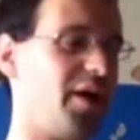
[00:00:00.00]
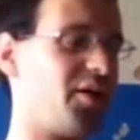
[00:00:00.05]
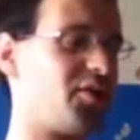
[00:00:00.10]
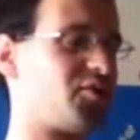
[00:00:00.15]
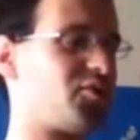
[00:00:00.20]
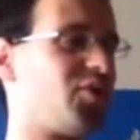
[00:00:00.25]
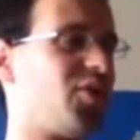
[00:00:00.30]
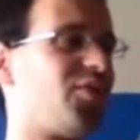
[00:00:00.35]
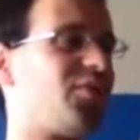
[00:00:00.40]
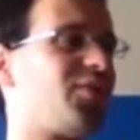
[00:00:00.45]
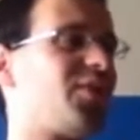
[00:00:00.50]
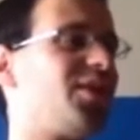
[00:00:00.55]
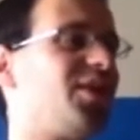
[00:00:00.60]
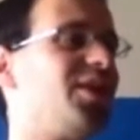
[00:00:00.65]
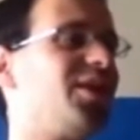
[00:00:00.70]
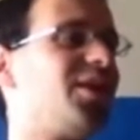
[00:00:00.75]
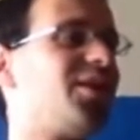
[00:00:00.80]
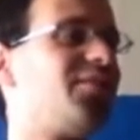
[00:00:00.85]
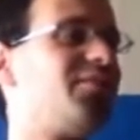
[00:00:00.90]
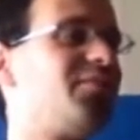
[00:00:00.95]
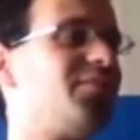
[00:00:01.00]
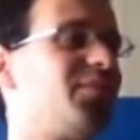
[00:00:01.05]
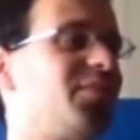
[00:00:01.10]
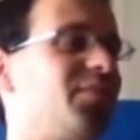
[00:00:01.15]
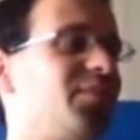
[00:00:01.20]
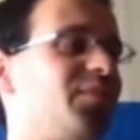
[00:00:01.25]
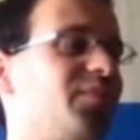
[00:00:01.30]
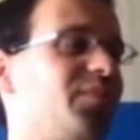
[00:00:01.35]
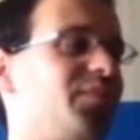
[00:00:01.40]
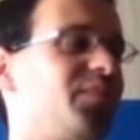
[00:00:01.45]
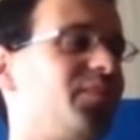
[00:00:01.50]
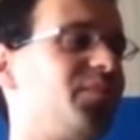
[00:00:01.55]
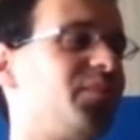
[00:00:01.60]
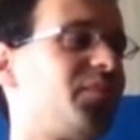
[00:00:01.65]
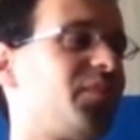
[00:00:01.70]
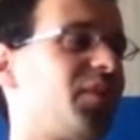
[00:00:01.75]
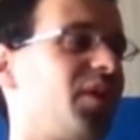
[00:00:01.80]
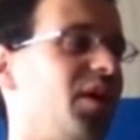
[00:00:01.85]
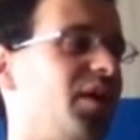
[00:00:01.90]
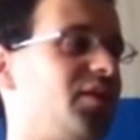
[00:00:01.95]
So I can just drink my ass off
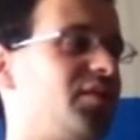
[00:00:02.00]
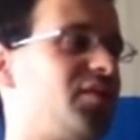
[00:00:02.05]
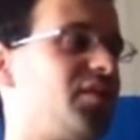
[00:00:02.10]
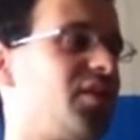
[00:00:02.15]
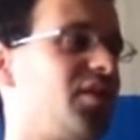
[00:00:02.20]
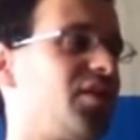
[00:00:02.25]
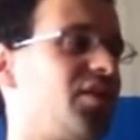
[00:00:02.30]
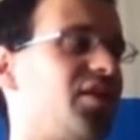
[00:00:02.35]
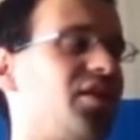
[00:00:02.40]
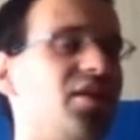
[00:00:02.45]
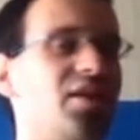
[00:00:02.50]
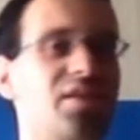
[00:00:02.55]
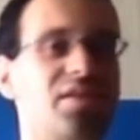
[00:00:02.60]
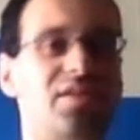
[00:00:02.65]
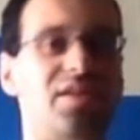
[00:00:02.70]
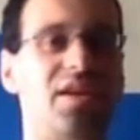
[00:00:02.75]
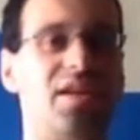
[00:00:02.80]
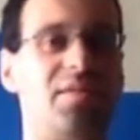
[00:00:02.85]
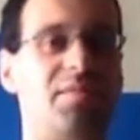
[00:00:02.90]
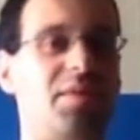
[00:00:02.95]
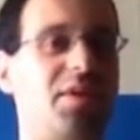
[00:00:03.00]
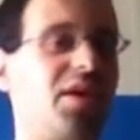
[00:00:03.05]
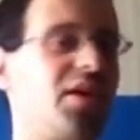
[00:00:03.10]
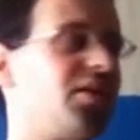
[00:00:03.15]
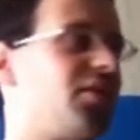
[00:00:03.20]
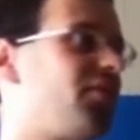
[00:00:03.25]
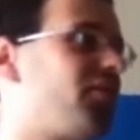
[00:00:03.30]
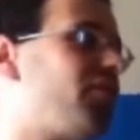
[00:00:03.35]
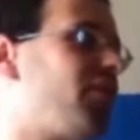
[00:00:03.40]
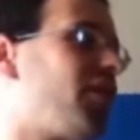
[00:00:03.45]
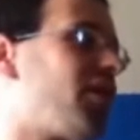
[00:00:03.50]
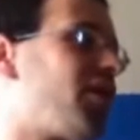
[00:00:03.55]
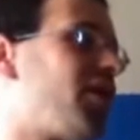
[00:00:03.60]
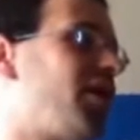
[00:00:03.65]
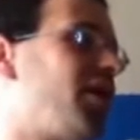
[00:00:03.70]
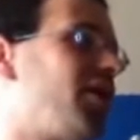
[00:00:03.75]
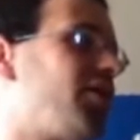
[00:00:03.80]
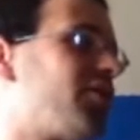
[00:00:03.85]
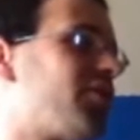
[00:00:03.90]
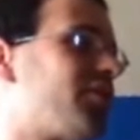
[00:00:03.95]
here until they're
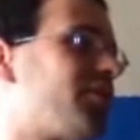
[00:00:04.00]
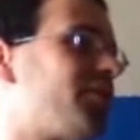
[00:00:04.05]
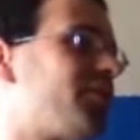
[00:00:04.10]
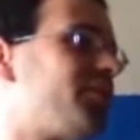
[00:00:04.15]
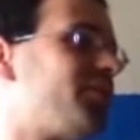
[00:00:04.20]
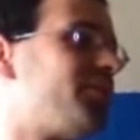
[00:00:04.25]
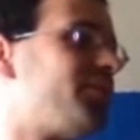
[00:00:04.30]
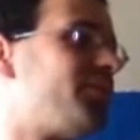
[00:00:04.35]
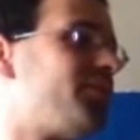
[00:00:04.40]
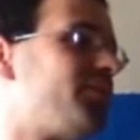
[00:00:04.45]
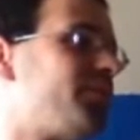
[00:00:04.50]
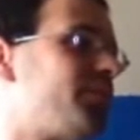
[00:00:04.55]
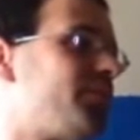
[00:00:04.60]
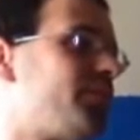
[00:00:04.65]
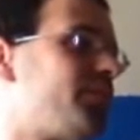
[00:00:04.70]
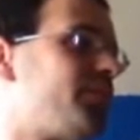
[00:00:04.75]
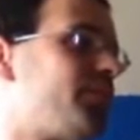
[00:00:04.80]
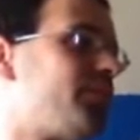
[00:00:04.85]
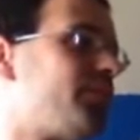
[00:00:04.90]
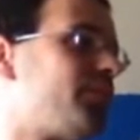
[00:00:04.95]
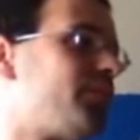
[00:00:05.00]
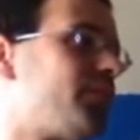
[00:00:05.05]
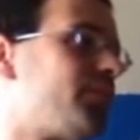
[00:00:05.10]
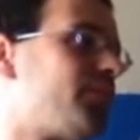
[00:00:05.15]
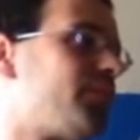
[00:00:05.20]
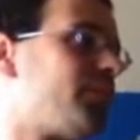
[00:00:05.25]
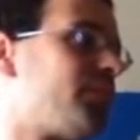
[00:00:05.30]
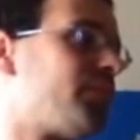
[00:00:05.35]
gonna tell me get the fuck out.